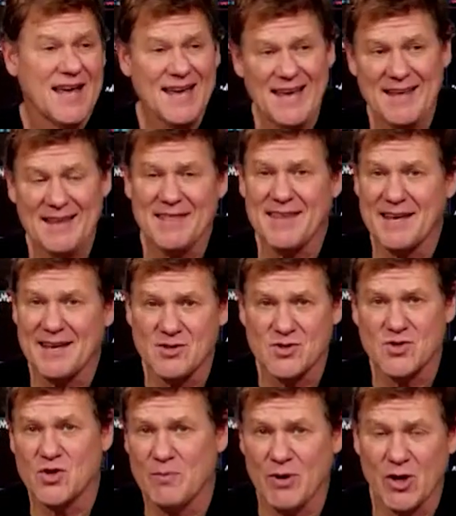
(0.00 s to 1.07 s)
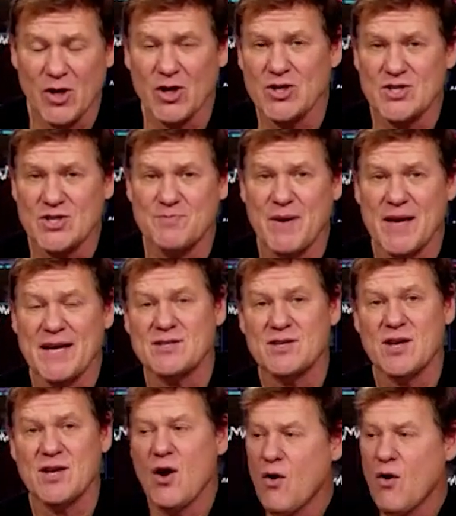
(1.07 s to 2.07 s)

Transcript: in the consumer goods space,